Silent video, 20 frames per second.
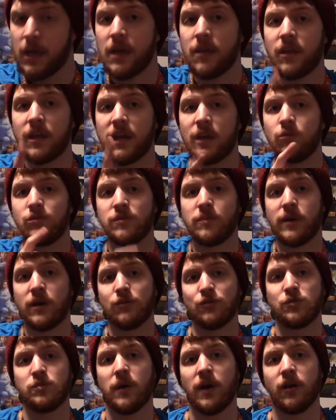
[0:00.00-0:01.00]
that he was a
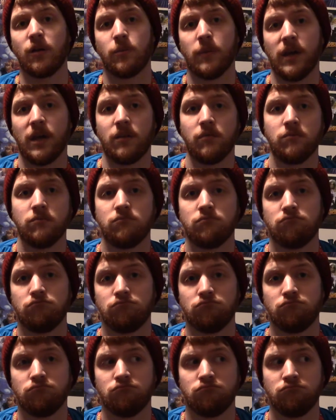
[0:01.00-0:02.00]
better Spider-Man.
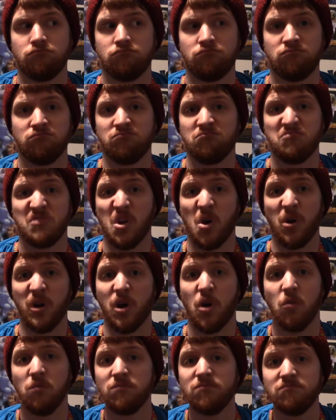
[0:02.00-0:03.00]
No, I
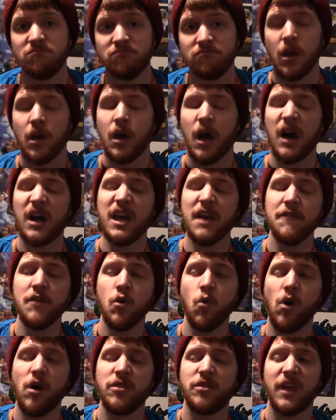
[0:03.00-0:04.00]
don't. I'll give you
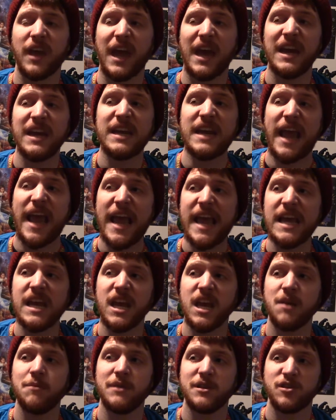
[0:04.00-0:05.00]
one thing. I didn't hate
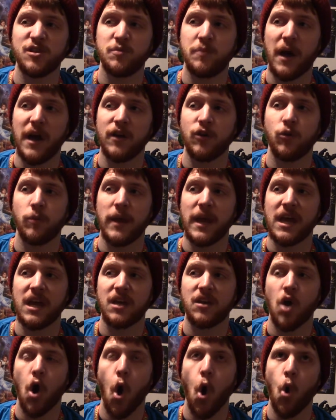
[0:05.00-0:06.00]
him as
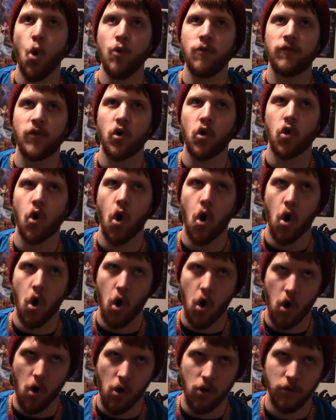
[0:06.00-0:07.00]
Spider-Man
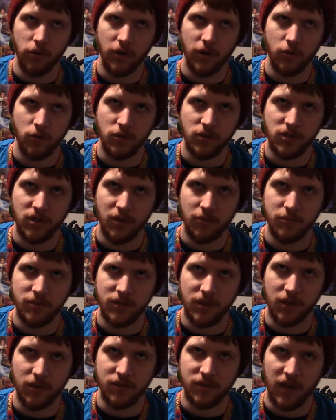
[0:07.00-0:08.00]
overall. There were some
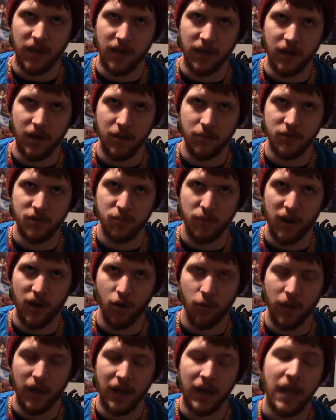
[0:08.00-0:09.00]
scenes I hated him as
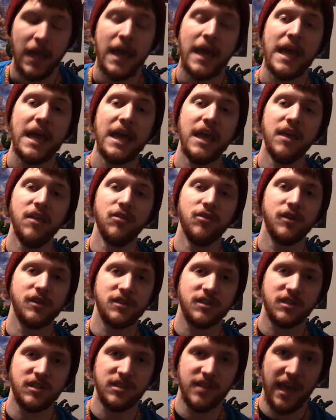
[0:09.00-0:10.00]
Spider-Man. In the
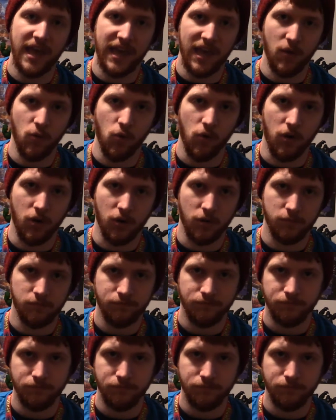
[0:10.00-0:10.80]
second one,